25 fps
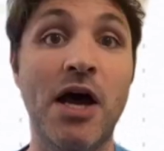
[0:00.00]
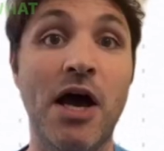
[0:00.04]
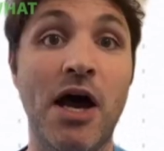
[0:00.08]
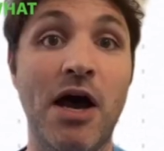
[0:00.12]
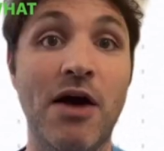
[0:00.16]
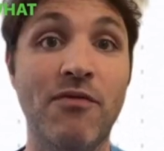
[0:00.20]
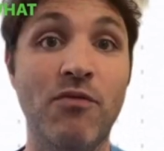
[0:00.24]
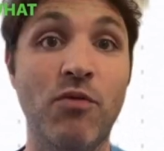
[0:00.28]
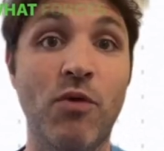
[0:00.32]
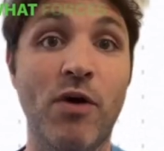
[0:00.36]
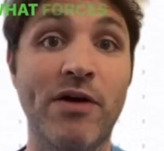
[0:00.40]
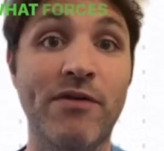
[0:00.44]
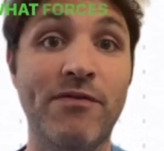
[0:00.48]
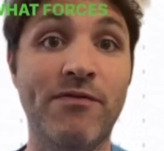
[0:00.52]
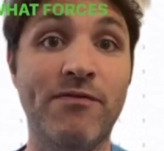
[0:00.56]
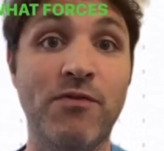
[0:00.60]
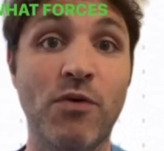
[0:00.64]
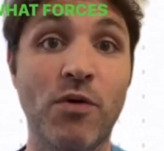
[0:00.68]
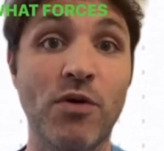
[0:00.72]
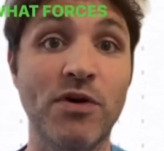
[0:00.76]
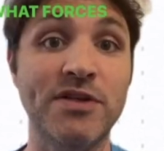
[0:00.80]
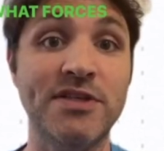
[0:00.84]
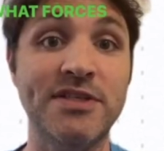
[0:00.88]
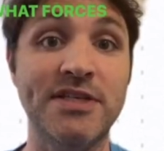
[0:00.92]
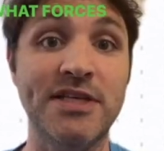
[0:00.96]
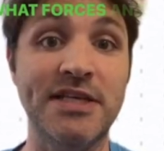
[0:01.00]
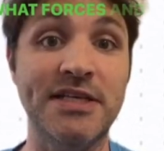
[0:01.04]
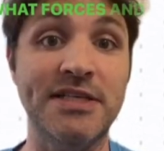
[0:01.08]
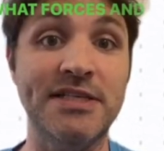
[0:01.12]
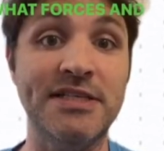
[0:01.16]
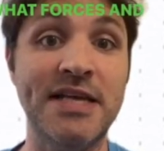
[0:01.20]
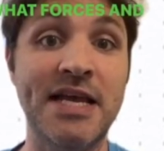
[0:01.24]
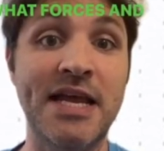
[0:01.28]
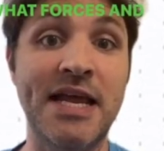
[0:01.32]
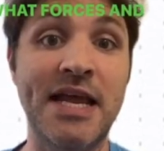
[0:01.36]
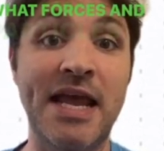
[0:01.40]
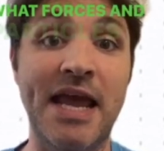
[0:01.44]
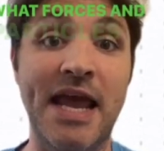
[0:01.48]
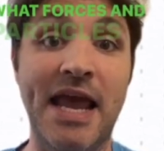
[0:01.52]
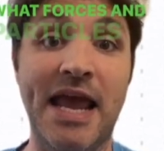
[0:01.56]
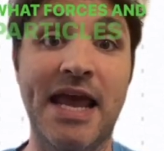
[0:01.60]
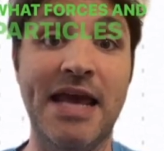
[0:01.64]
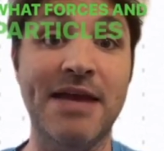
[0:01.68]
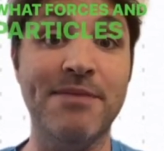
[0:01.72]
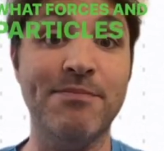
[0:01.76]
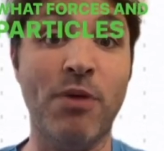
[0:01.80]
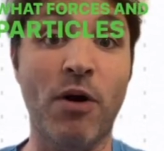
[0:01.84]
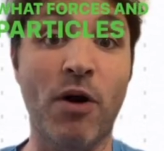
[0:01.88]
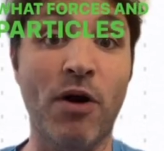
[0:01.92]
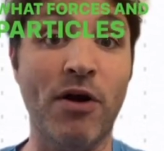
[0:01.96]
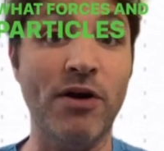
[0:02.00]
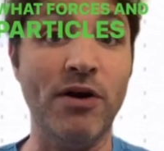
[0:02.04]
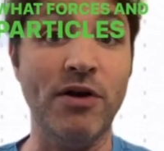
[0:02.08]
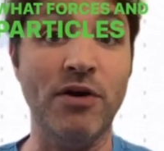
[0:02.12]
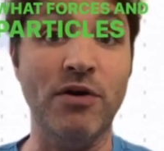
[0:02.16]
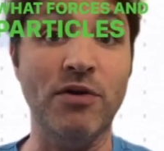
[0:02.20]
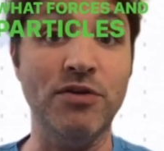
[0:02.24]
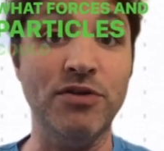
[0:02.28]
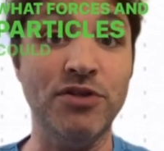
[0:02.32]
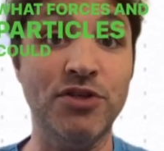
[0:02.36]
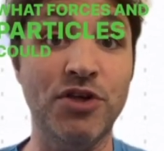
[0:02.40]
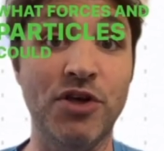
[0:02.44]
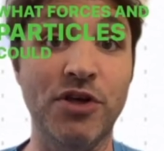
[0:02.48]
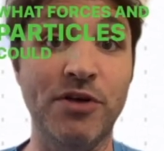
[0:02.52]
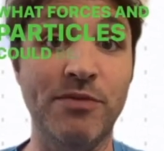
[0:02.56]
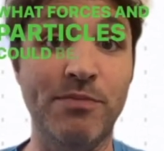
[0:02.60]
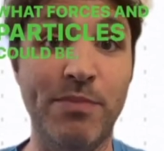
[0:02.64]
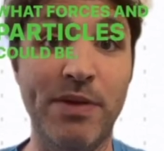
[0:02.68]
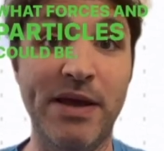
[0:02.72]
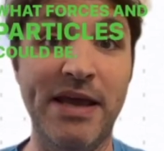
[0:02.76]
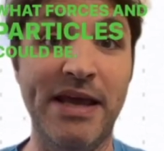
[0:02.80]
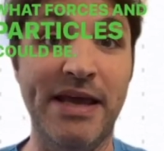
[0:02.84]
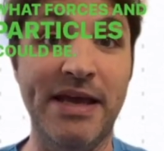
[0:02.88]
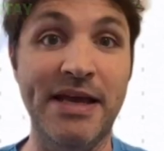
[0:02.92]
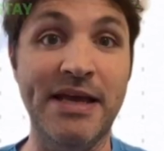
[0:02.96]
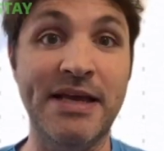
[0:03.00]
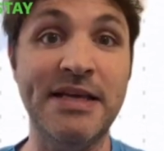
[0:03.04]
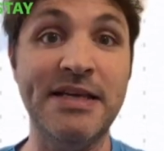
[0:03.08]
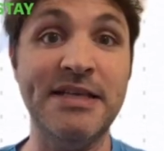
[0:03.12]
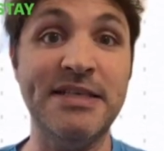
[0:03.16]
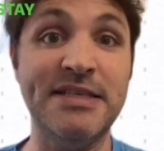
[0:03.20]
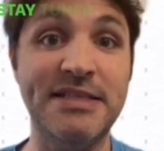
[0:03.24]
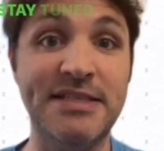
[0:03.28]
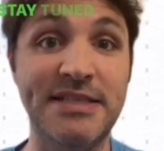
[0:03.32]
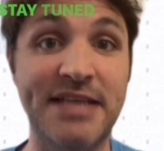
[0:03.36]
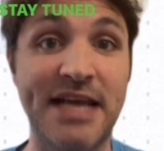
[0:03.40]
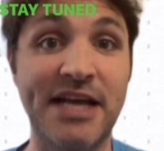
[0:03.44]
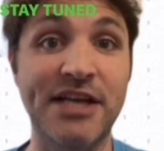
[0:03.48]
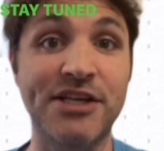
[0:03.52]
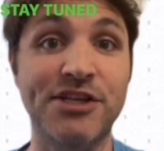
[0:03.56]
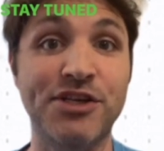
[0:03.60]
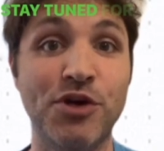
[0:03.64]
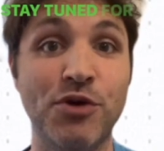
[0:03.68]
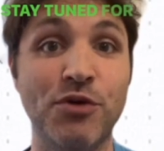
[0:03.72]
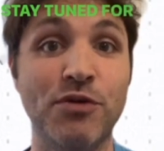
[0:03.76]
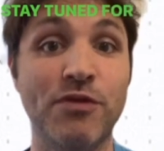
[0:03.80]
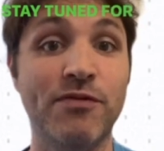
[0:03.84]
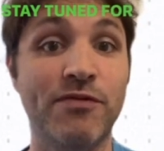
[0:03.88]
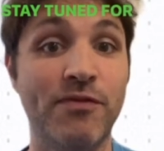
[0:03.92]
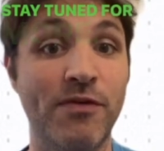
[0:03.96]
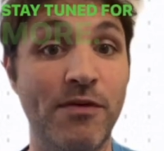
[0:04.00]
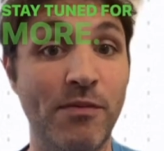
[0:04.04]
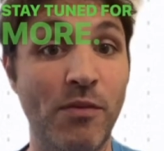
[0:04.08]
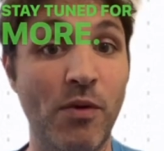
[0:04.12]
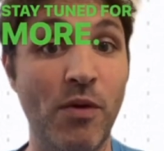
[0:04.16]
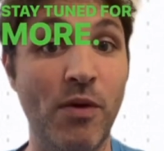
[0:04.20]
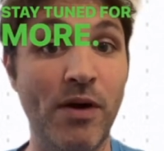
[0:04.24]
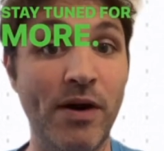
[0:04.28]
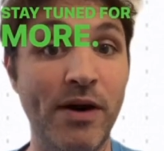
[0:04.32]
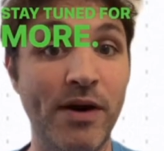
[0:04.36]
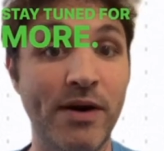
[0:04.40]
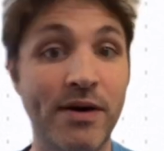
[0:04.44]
of what forces and particles could be. Stay tuned for more.